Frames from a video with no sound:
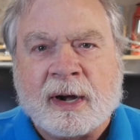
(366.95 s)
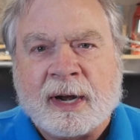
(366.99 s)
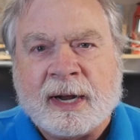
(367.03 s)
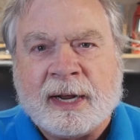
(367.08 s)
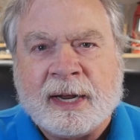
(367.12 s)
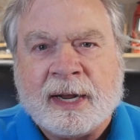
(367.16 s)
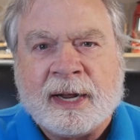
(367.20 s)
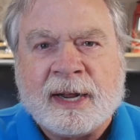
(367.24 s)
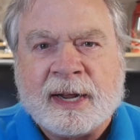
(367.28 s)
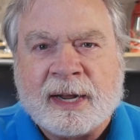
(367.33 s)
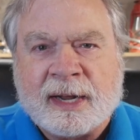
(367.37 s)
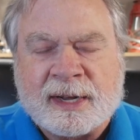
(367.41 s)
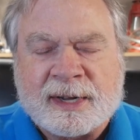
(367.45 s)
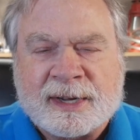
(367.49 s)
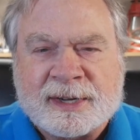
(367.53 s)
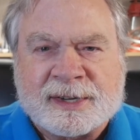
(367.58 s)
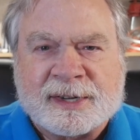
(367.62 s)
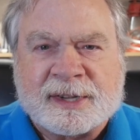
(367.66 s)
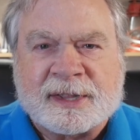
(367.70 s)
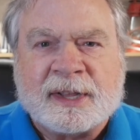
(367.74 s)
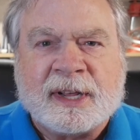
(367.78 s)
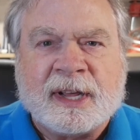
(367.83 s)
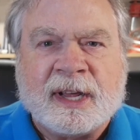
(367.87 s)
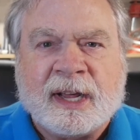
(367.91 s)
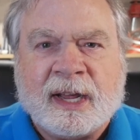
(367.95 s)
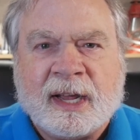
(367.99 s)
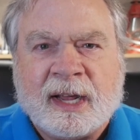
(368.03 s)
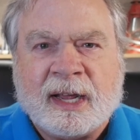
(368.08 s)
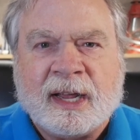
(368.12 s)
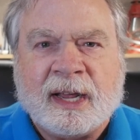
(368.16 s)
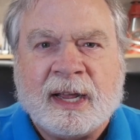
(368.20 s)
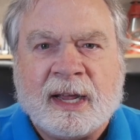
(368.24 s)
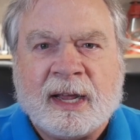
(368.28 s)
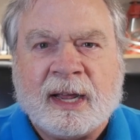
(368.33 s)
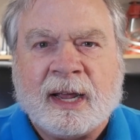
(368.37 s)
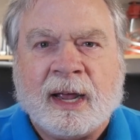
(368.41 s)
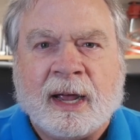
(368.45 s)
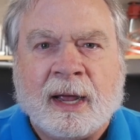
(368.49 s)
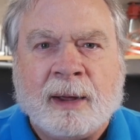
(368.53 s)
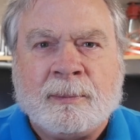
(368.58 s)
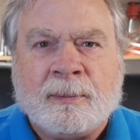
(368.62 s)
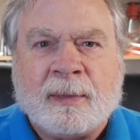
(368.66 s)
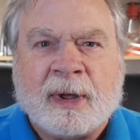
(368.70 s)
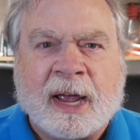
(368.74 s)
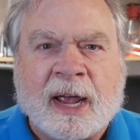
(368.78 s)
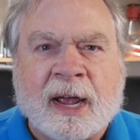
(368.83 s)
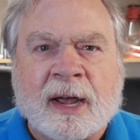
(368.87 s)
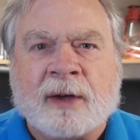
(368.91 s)
E is the
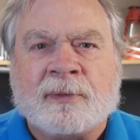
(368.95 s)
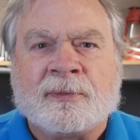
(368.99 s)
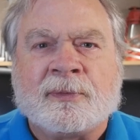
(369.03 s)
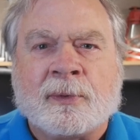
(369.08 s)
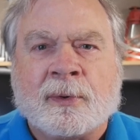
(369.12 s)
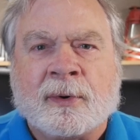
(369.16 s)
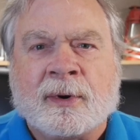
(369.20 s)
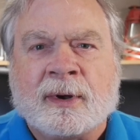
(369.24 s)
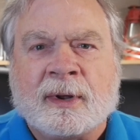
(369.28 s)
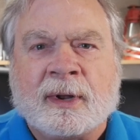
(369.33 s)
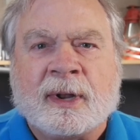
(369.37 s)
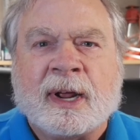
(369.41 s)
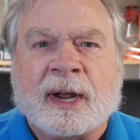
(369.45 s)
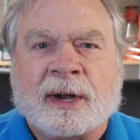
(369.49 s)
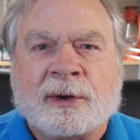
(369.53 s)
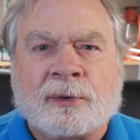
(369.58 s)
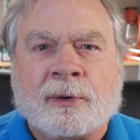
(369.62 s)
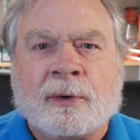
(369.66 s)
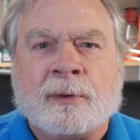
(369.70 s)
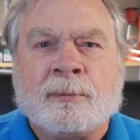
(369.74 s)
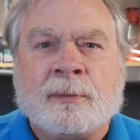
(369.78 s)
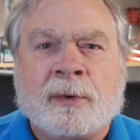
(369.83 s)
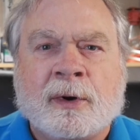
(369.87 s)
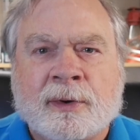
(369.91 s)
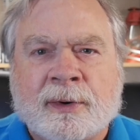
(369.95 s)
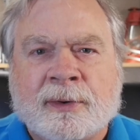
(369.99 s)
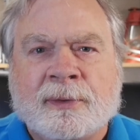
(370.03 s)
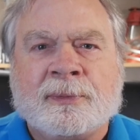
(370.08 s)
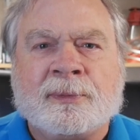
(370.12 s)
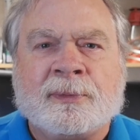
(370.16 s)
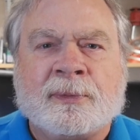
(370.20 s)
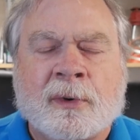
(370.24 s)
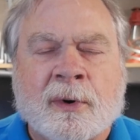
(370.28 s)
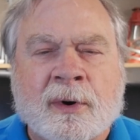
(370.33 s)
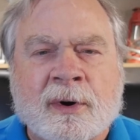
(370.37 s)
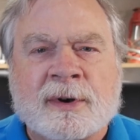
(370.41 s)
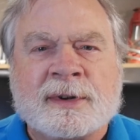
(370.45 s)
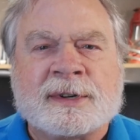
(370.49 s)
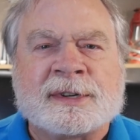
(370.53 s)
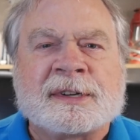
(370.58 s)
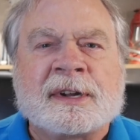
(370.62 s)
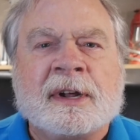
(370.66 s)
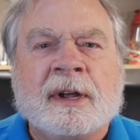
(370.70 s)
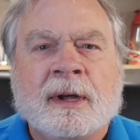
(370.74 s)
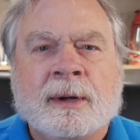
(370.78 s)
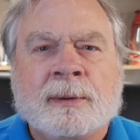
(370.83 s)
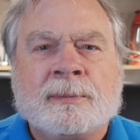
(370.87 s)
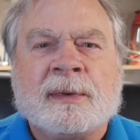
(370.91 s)
EMF or electromotive force
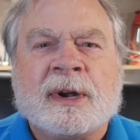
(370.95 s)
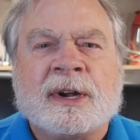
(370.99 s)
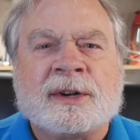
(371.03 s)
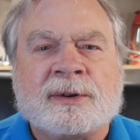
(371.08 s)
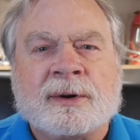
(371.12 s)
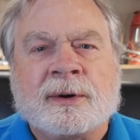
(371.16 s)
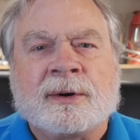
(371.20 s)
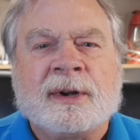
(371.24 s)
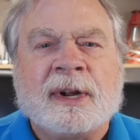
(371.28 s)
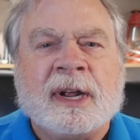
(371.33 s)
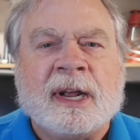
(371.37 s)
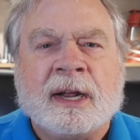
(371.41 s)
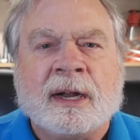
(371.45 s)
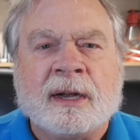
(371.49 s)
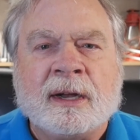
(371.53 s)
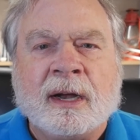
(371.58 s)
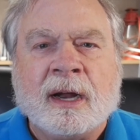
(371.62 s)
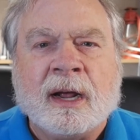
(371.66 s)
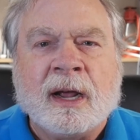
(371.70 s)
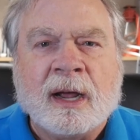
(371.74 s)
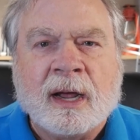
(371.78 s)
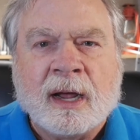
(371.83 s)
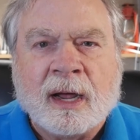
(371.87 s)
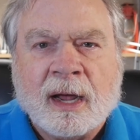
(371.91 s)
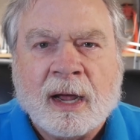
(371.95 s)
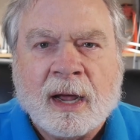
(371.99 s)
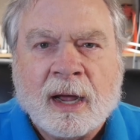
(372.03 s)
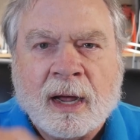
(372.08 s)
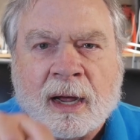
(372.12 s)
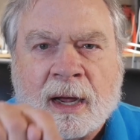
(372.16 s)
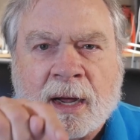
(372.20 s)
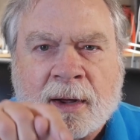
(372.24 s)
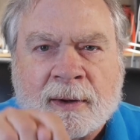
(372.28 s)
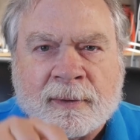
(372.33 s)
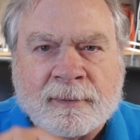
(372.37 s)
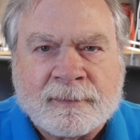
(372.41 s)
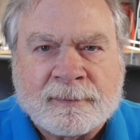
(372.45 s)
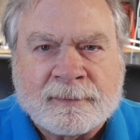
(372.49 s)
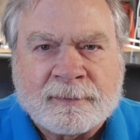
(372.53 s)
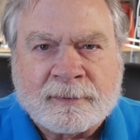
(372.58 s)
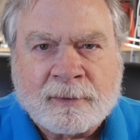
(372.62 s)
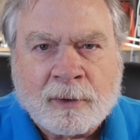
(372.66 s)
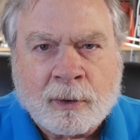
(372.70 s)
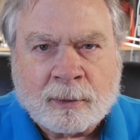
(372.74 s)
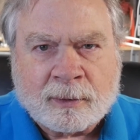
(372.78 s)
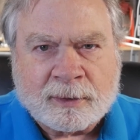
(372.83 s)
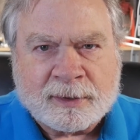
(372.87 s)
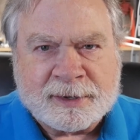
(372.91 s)
measured in
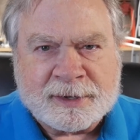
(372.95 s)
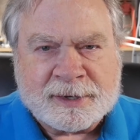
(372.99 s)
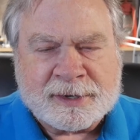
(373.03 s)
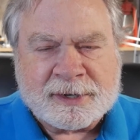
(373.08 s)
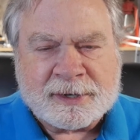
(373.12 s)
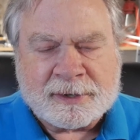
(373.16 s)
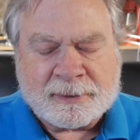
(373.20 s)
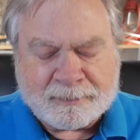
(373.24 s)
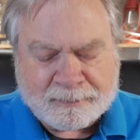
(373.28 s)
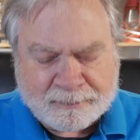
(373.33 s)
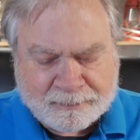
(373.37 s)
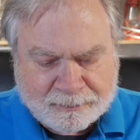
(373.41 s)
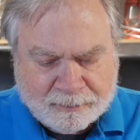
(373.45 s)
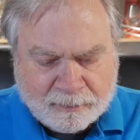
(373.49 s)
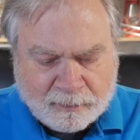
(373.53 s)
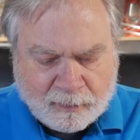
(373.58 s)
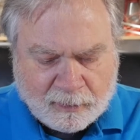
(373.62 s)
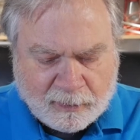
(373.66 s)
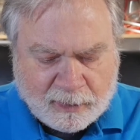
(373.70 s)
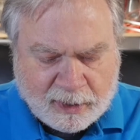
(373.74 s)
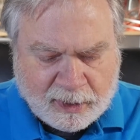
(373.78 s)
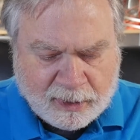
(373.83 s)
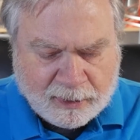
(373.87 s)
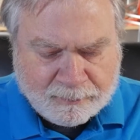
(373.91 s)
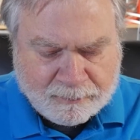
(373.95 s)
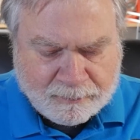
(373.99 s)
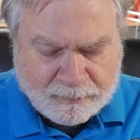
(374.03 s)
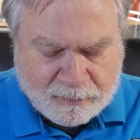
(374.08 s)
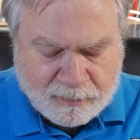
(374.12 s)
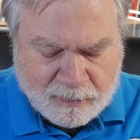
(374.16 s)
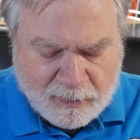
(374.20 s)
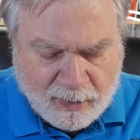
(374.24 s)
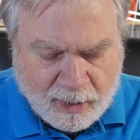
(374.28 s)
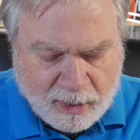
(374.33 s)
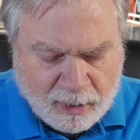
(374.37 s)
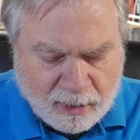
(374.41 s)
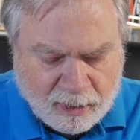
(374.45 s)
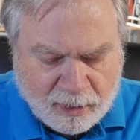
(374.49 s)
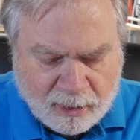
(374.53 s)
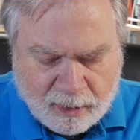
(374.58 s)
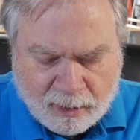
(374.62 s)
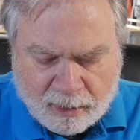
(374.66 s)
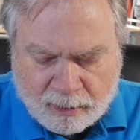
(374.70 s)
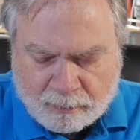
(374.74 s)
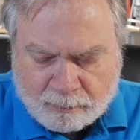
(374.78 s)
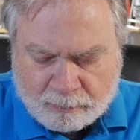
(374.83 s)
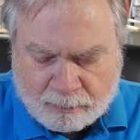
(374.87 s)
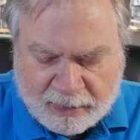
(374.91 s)
volts. Okay.
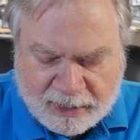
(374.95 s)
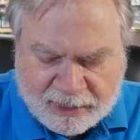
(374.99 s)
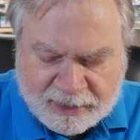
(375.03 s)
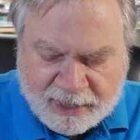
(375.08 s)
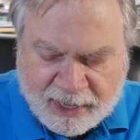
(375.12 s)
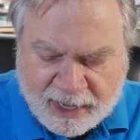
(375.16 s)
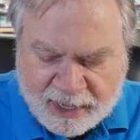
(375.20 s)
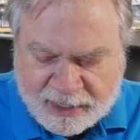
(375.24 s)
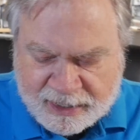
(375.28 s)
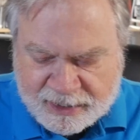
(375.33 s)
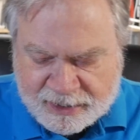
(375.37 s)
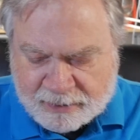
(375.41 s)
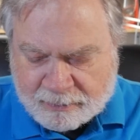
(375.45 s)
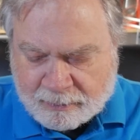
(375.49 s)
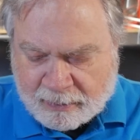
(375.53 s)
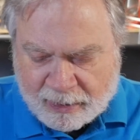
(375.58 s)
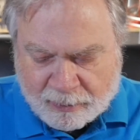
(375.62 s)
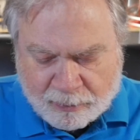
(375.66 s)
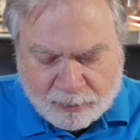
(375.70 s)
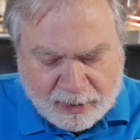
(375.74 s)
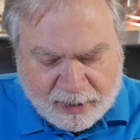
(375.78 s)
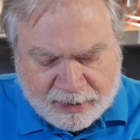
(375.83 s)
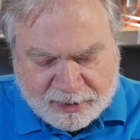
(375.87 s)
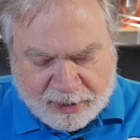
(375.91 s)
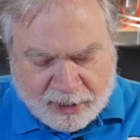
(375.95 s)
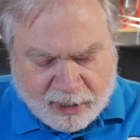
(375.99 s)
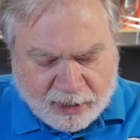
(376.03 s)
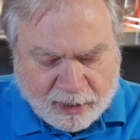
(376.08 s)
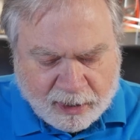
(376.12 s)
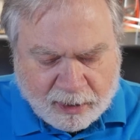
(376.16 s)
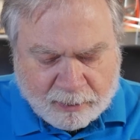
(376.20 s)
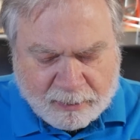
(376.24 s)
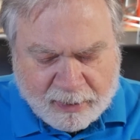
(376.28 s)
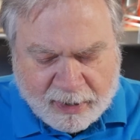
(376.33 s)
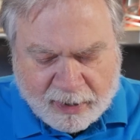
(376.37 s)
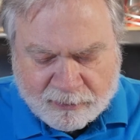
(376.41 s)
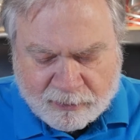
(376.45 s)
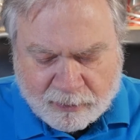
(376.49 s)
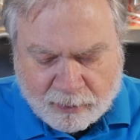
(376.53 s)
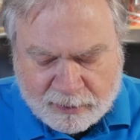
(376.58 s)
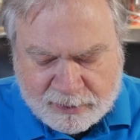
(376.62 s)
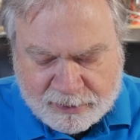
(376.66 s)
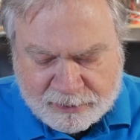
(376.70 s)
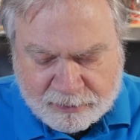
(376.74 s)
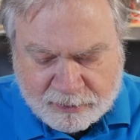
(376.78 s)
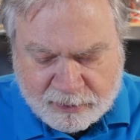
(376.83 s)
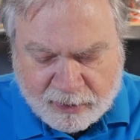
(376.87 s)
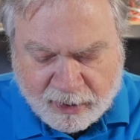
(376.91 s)
Be that as it may, we're not talking about
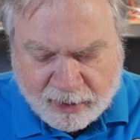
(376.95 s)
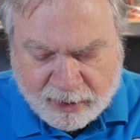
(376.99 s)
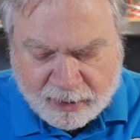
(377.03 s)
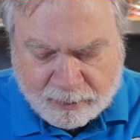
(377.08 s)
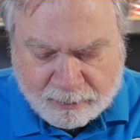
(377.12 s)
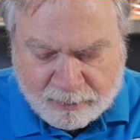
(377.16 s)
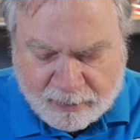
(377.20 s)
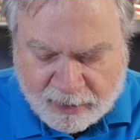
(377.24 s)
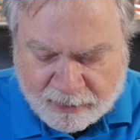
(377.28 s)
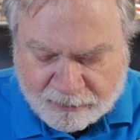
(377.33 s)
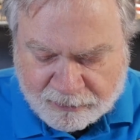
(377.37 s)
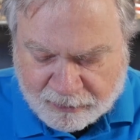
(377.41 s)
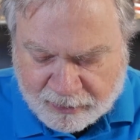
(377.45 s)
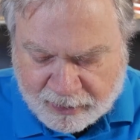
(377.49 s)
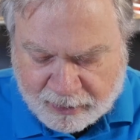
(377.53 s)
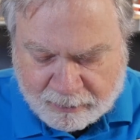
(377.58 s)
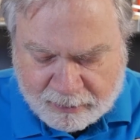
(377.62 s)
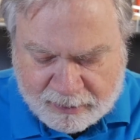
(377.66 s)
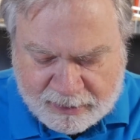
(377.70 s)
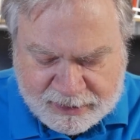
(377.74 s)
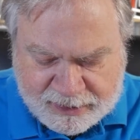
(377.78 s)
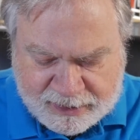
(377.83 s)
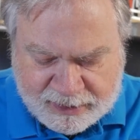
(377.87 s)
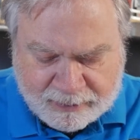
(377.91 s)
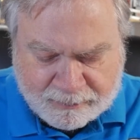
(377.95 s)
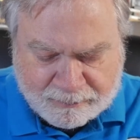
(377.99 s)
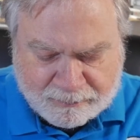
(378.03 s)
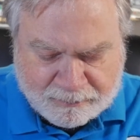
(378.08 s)
volts, we're talking about frequency.